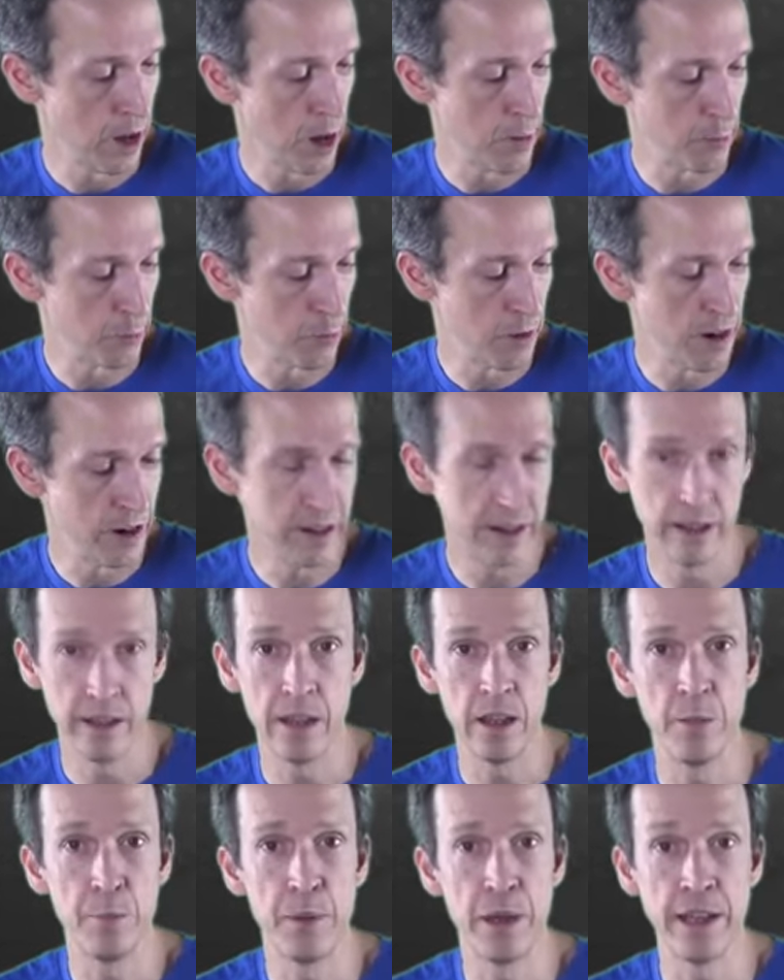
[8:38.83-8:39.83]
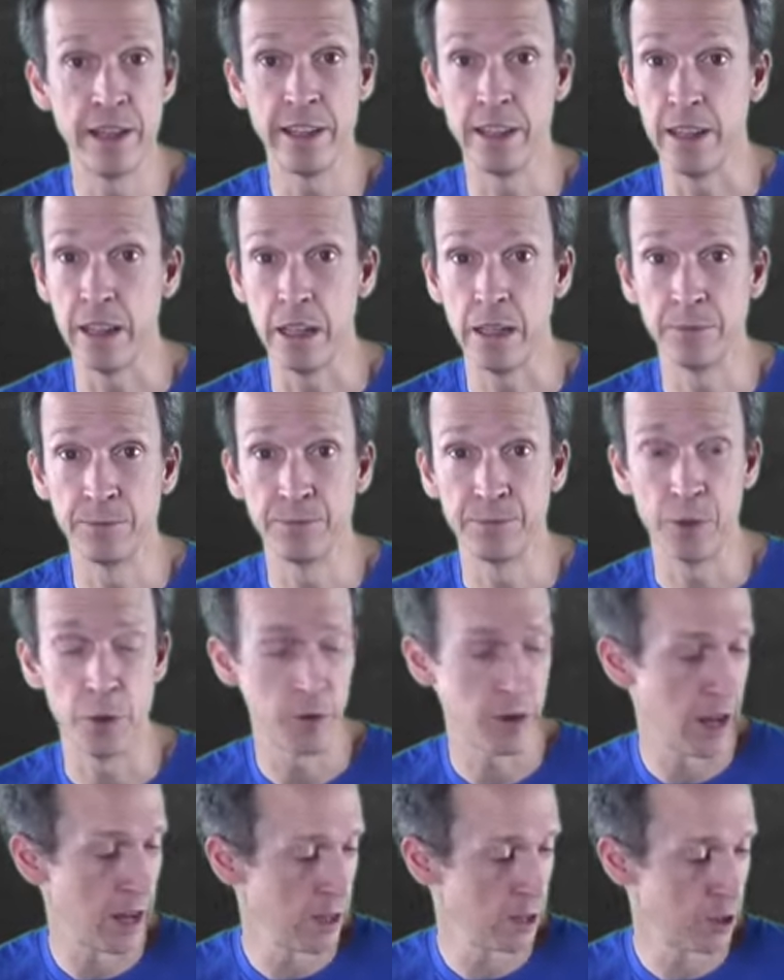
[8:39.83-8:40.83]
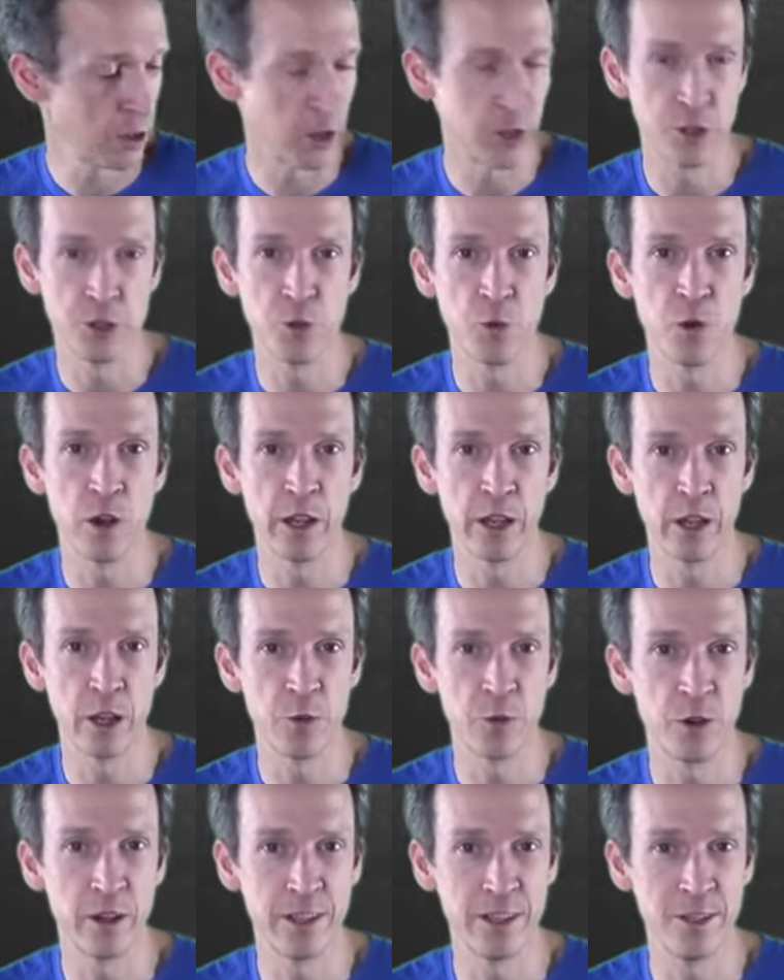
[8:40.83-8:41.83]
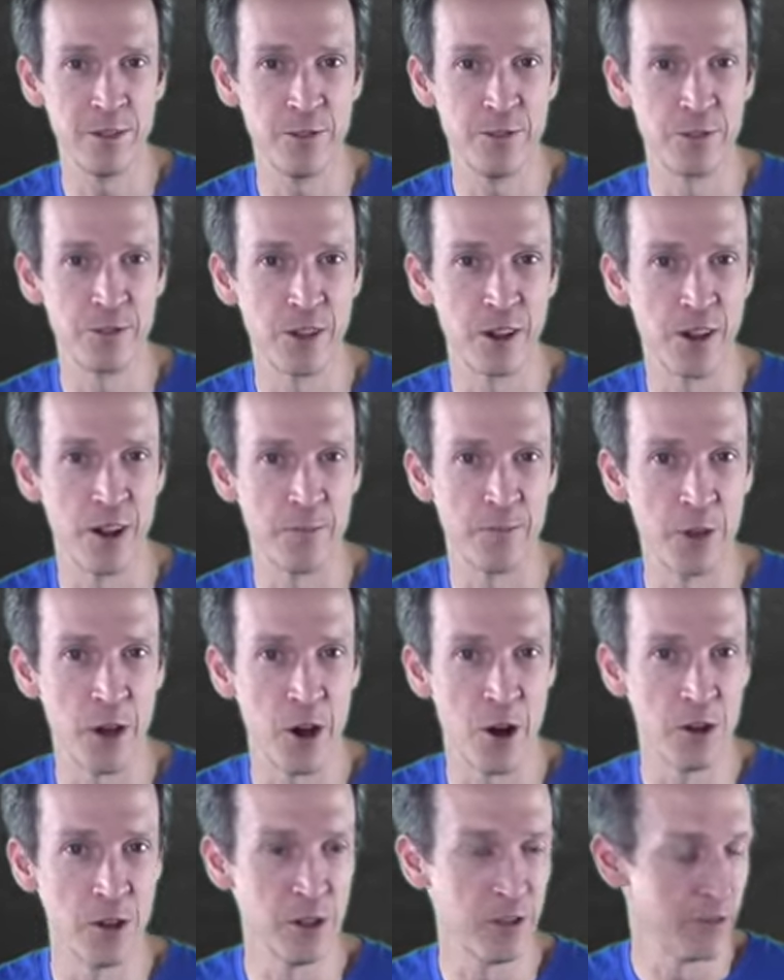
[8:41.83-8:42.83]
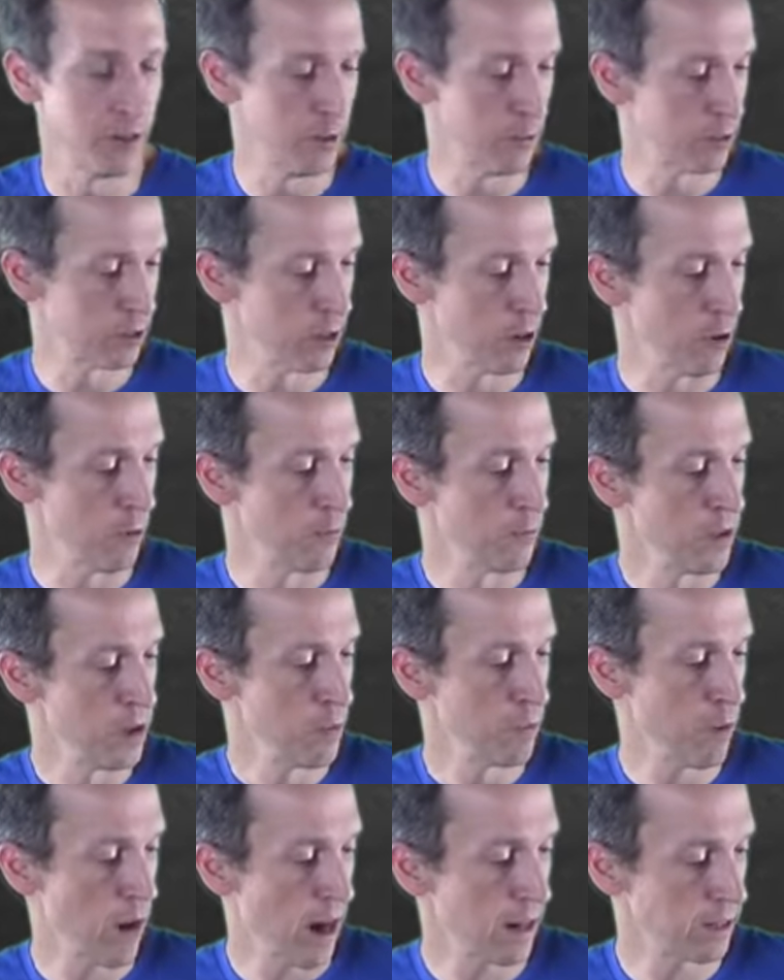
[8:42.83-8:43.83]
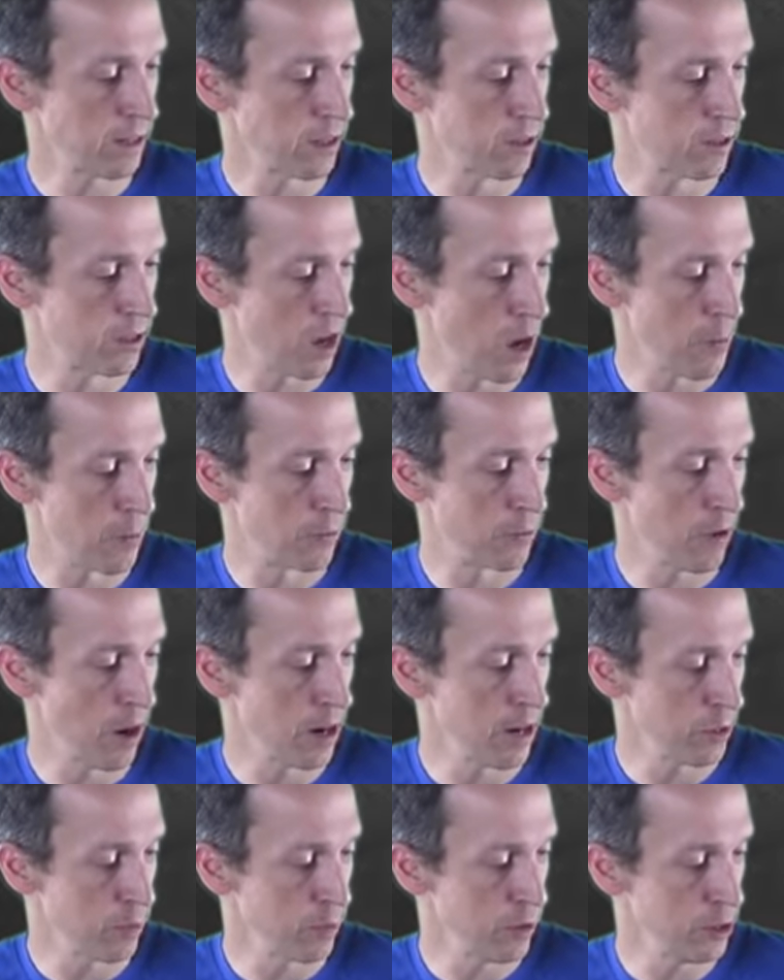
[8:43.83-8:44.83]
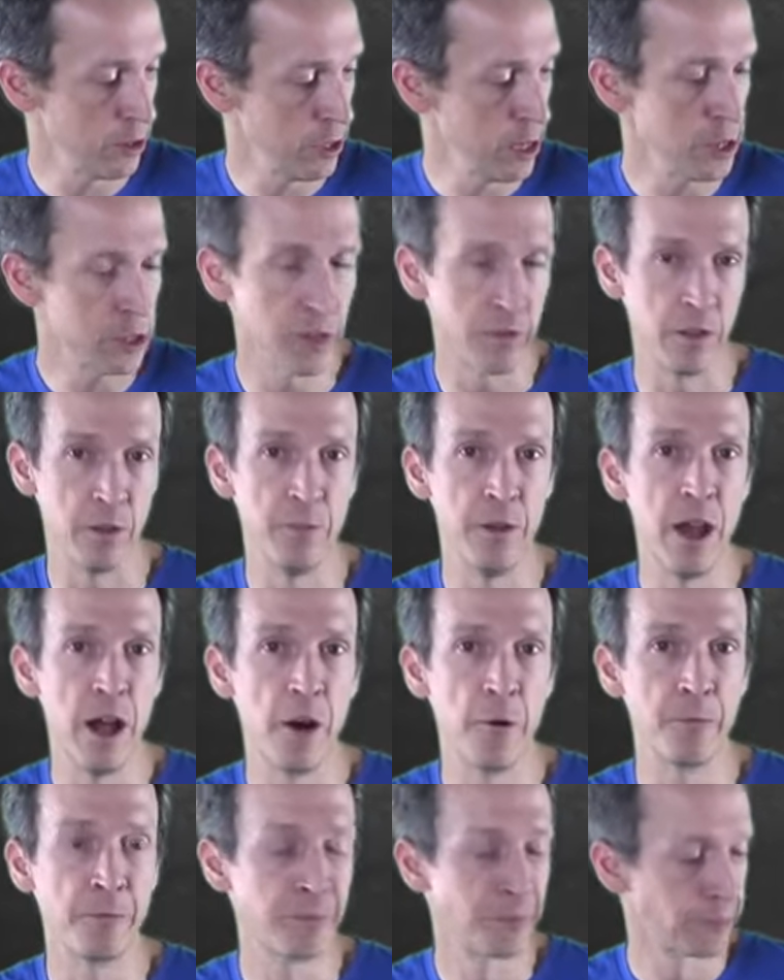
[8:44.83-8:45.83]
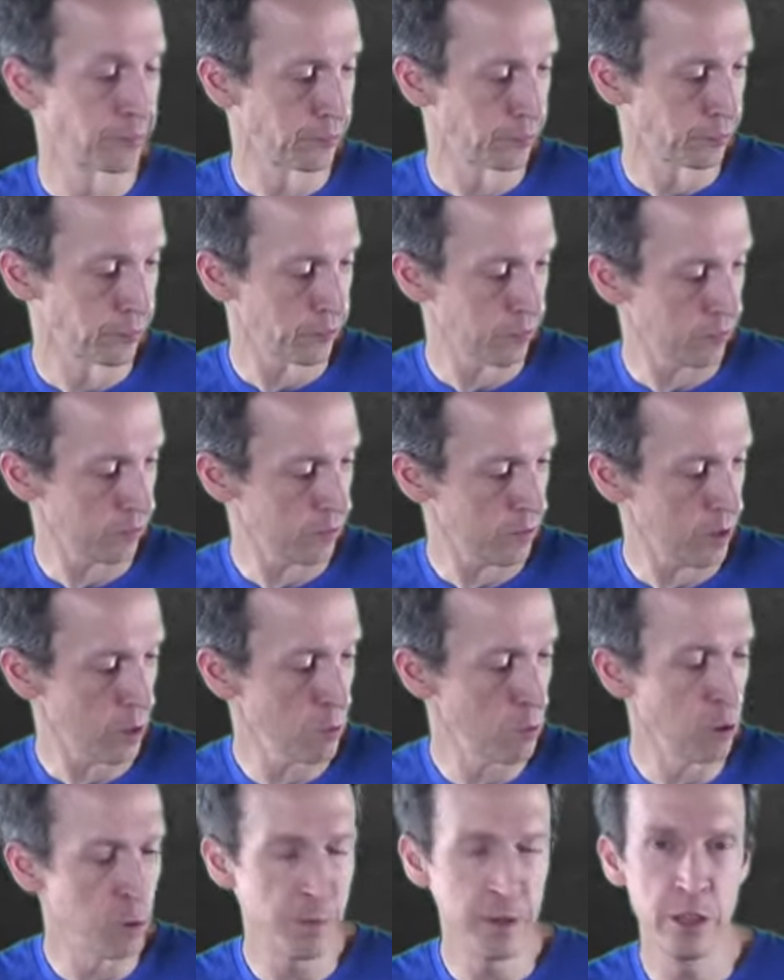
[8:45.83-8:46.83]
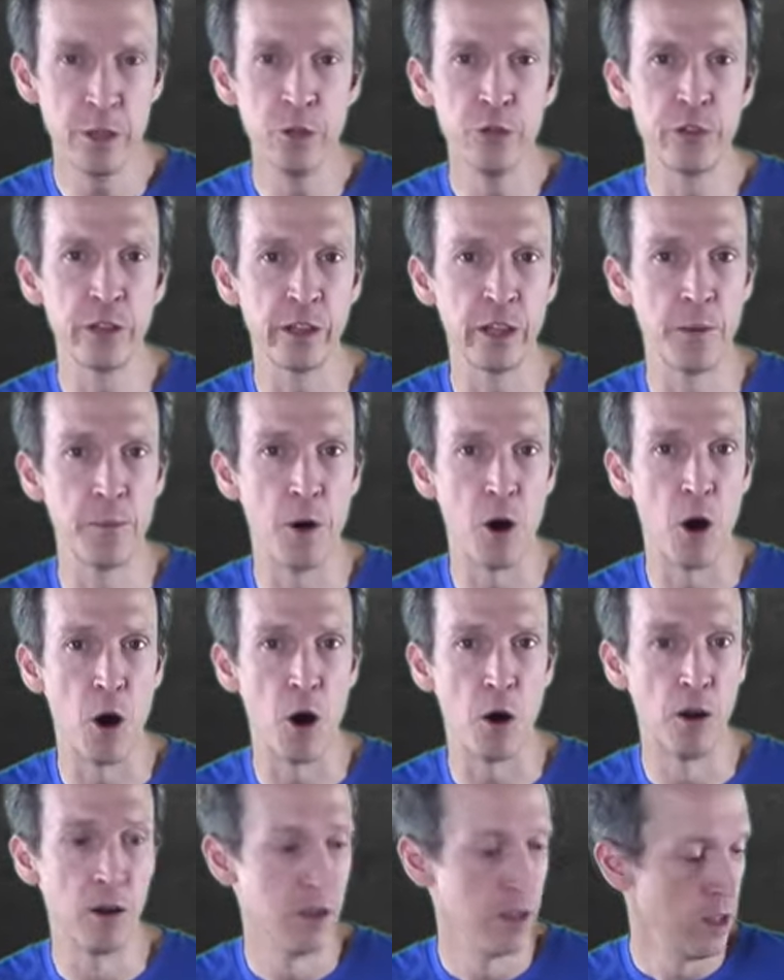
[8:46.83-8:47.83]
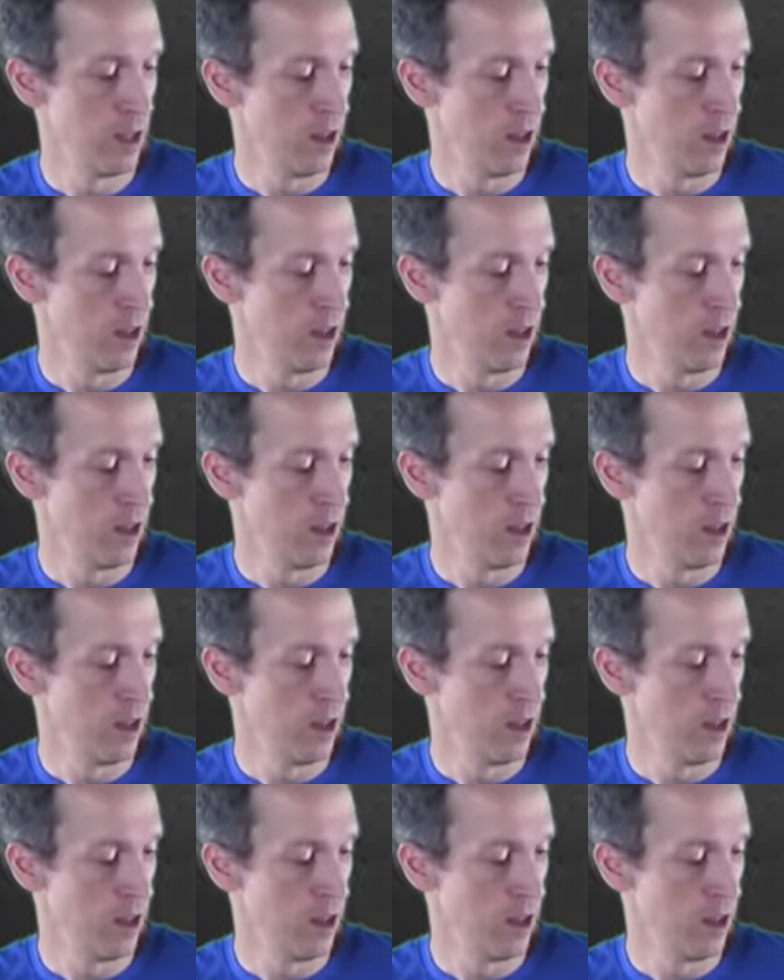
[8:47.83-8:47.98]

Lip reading: ring, and pinky. Okay, so because you're going to want to use all of them. So practice fretting with each of them. Now, we'll be using them all